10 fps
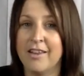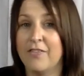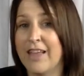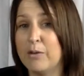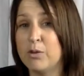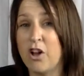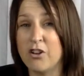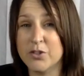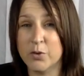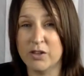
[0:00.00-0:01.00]
That will
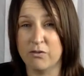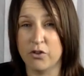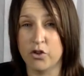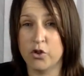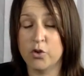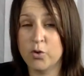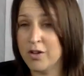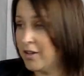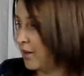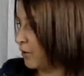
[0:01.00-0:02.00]
also give you
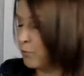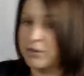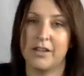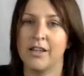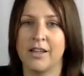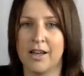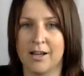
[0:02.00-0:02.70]
a really